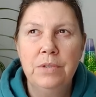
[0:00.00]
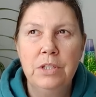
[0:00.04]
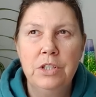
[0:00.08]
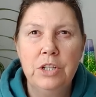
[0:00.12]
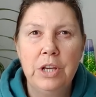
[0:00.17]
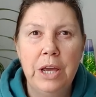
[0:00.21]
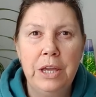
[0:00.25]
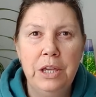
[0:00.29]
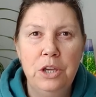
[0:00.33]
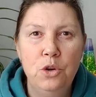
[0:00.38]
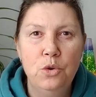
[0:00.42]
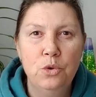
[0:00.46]

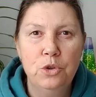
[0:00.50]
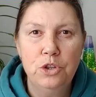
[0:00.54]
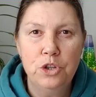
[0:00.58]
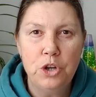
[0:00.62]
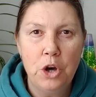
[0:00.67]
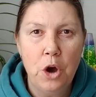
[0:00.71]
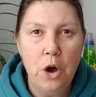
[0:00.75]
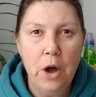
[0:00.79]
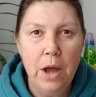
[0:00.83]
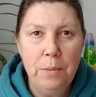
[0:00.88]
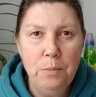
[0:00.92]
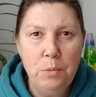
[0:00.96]
take your
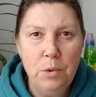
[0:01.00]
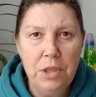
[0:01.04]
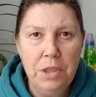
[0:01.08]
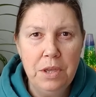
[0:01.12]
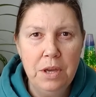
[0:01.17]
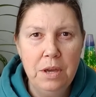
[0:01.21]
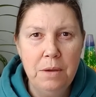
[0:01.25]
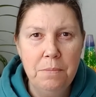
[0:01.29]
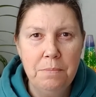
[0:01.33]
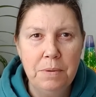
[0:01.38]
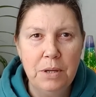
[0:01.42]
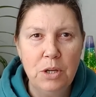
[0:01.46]
time with
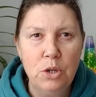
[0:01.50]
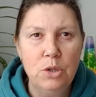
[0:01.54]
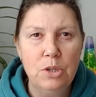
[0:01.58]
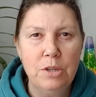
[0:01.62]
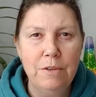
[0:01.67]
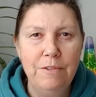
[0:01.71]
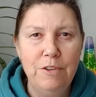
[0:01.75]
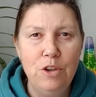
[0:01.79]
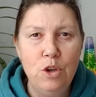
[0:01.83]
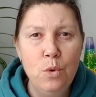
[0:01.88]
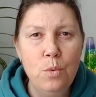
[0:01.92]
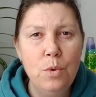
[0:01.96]
it, because
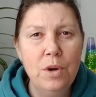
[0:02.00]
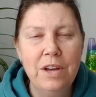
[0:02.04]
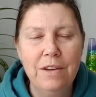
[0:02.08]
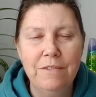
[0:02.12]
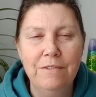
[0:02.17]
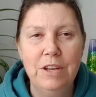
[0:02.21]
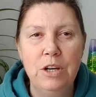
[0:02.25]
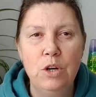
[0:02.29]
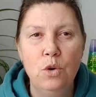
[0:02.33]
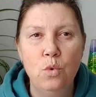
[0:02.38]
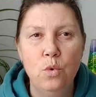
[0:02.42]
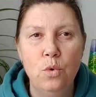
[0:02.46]
if you were
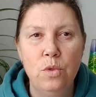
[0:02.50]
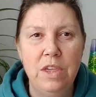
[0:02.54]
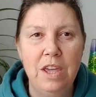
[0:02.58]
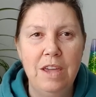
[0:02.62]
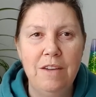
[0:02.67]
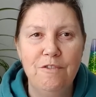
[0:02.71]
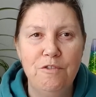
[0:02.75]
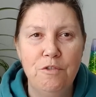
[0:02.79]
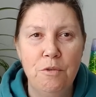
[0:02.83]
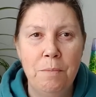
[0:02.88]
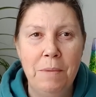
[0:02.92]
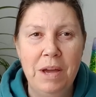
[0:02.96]
given all the
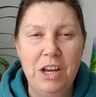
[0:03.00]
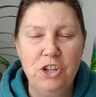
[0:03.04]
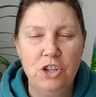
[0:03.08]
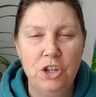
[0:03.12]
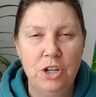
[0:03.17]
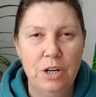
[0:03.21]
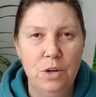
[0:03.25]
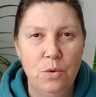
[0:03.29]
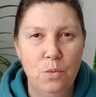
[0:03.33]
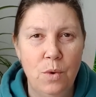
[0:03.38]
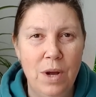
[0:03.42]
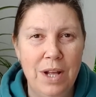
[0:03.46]

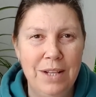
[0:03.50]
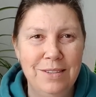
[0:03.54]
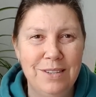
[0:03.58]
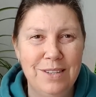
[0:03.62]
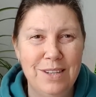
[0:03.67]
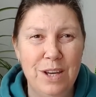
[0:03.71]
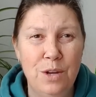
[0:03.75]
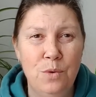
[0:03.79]
information at once,